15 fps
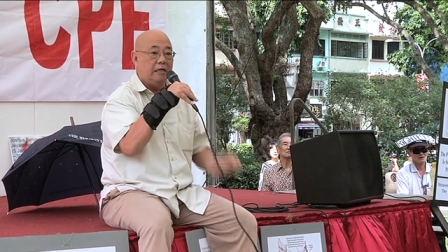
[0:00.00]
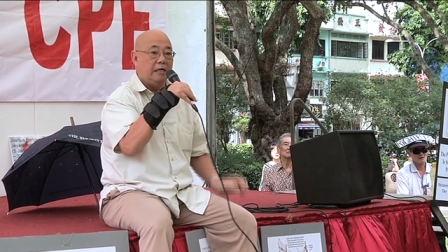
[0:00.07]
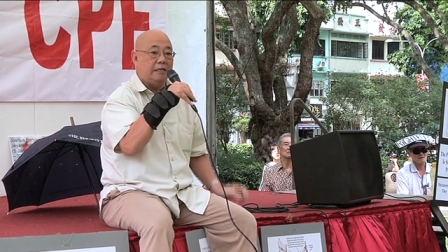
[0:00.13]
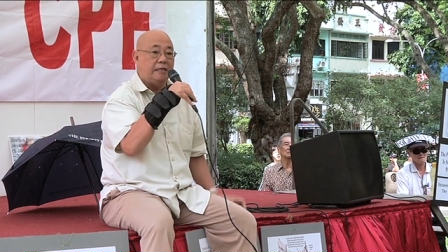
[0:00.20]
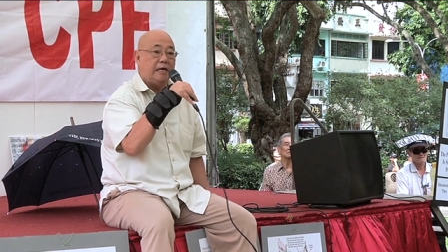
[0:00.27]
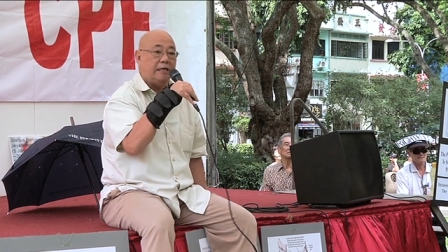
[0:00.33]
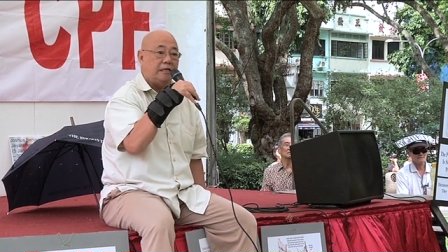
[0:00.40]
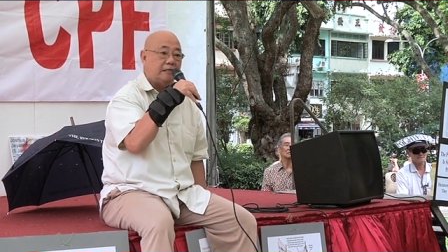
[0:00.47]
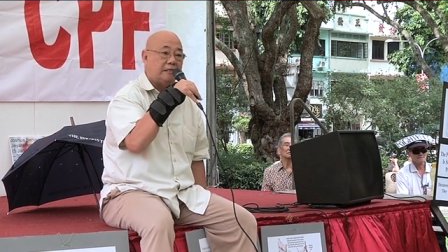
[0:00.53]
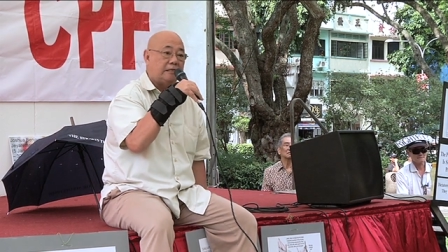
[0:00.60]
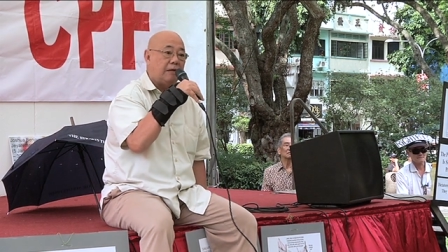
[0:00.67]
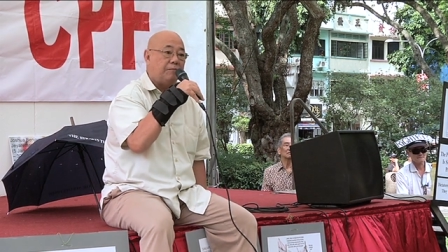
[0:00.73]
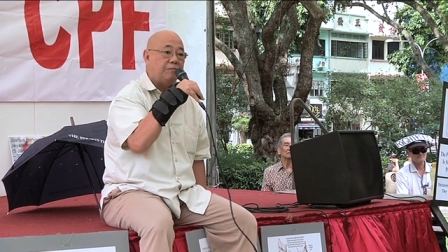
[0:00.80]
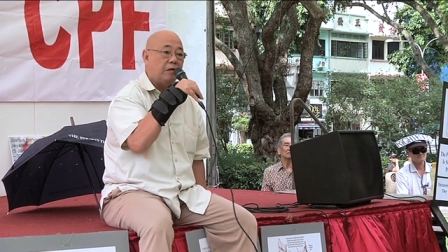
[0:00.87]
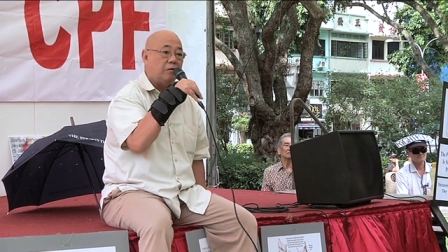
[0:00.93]
and that is
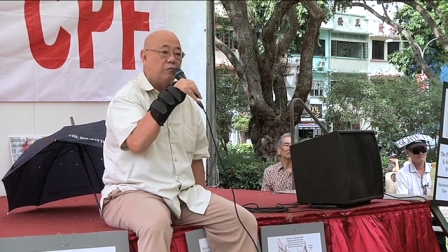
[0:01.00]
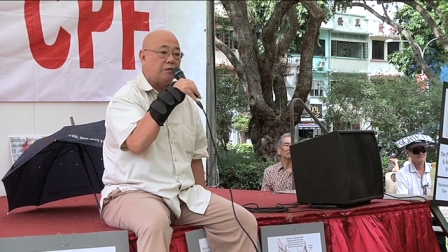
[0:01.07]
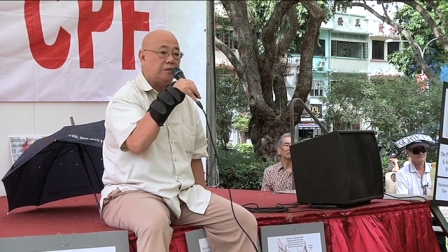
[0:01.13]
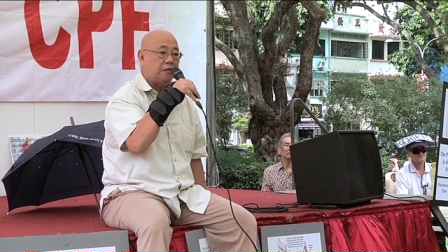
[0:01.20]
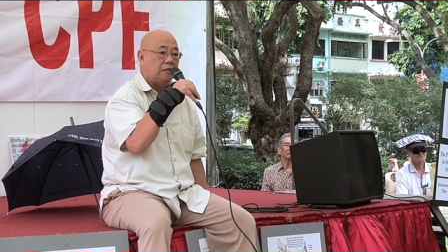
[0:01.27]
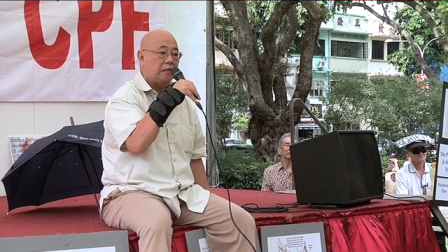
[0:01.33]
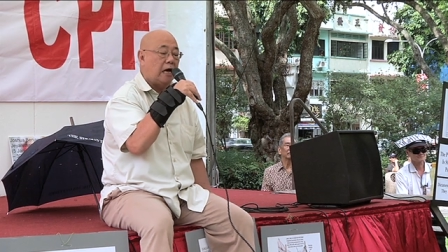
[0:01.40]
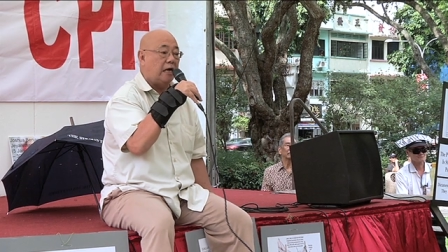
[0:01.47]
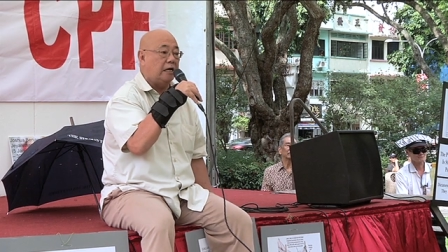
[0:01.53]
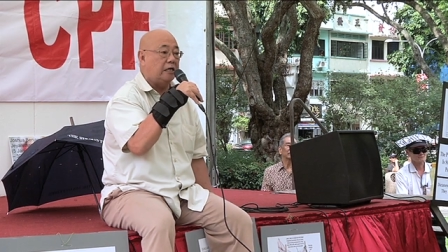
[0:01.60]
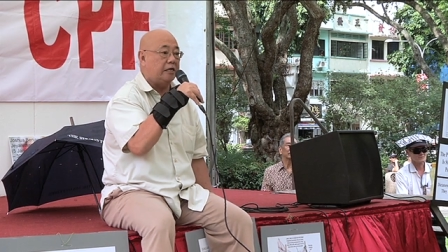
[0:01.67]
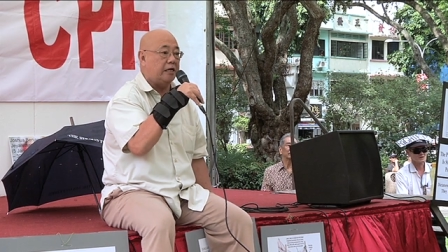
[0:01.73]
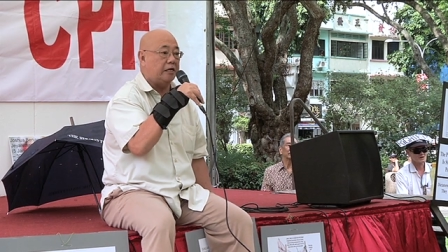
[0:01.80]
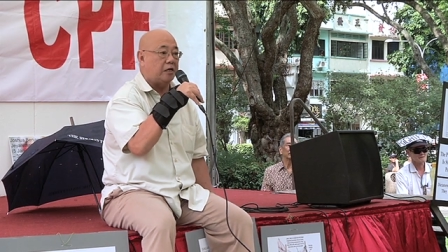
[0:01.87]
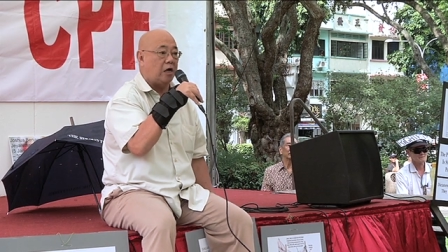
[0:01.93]
something which is
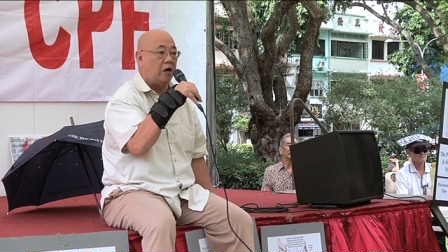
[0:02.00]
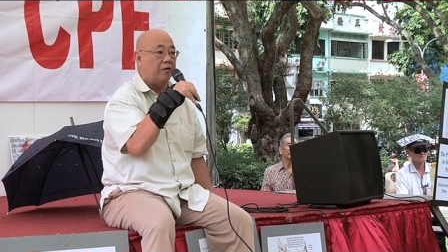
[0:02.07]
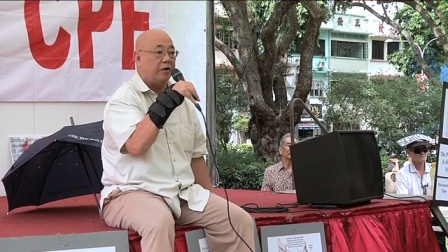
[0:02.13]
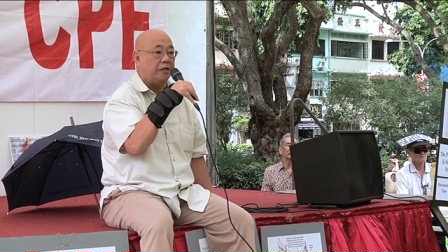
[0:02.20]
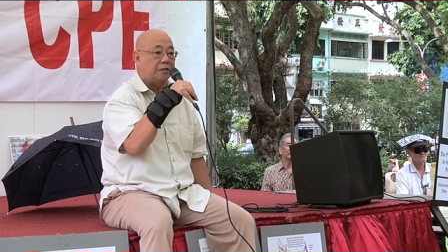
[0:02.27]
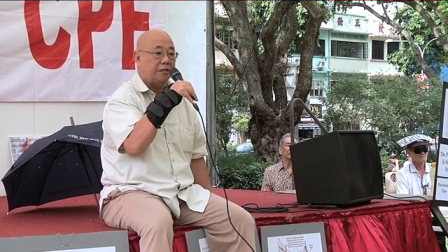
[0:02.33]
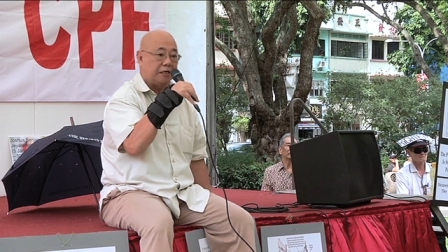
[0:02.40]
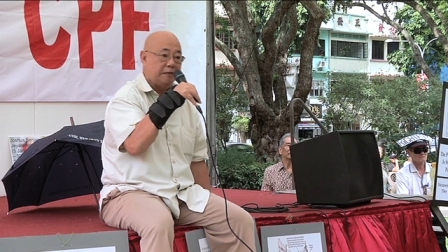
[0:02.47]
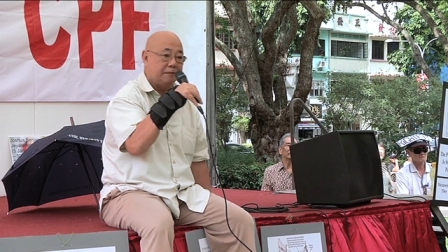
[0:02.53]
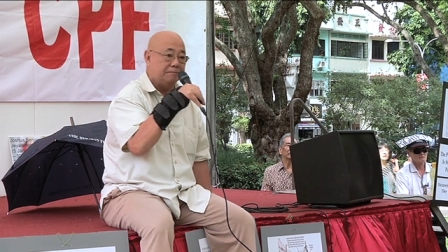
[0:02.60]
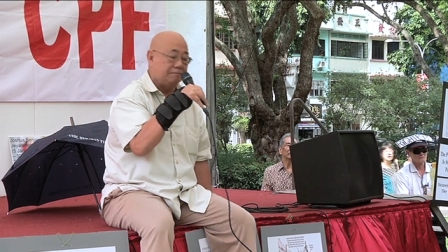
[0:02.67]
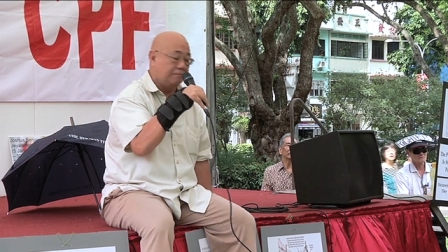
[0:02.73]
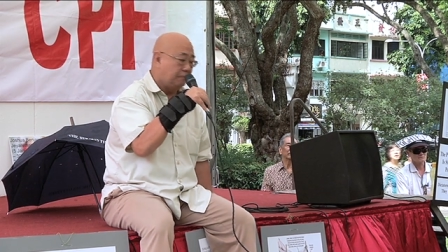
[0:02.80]
highly encouraging.